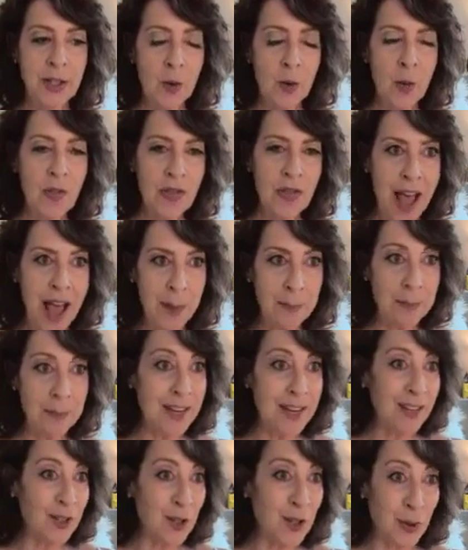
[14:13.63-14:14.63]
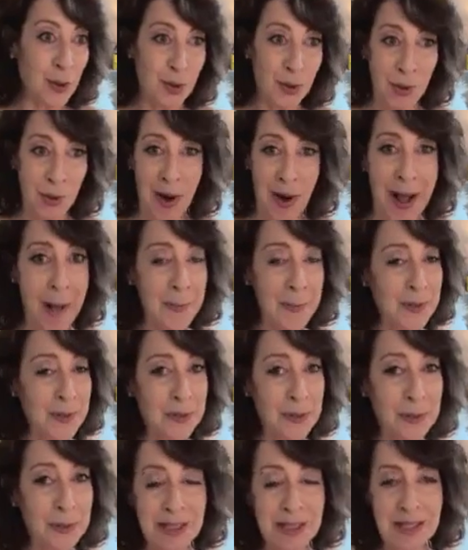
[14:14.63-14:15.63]
So with that being true,
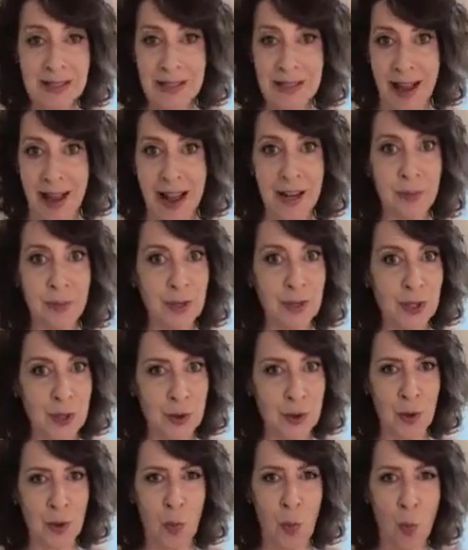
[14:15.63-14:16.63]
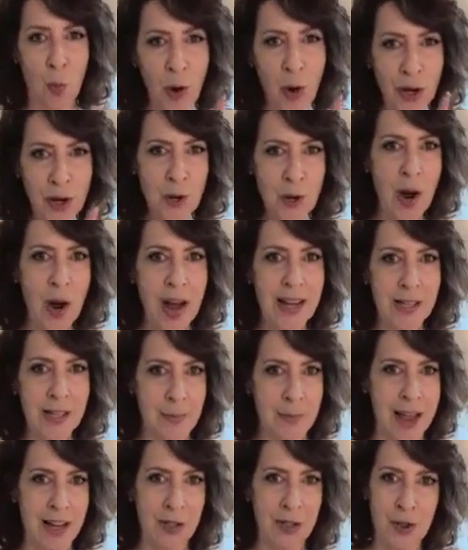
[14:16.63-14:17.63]
absolutely undeniably true, one new
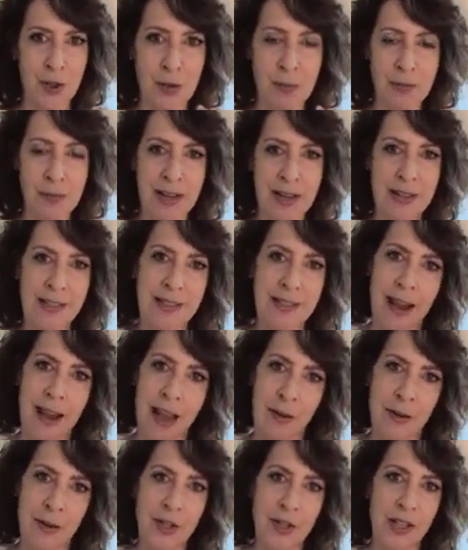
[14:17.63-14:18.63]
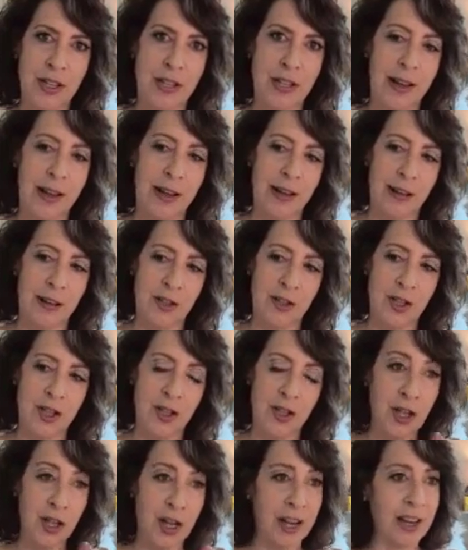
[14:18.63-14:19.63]
item has tremendous energy and
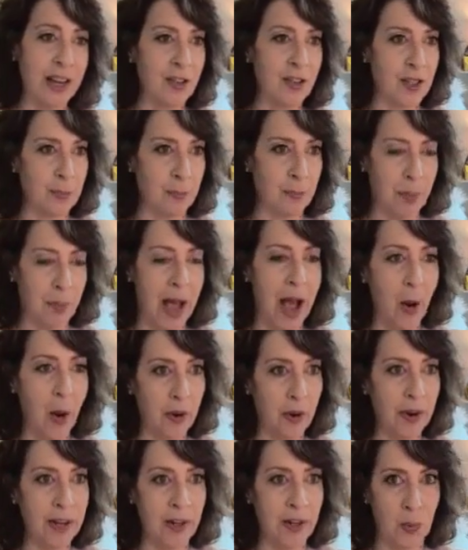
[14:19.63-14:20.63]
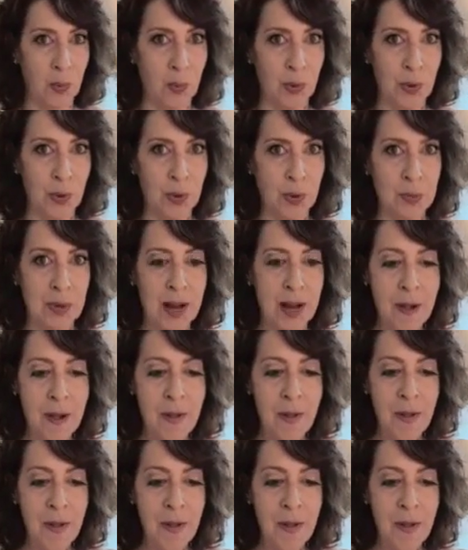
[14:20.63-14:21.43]
change power in a room.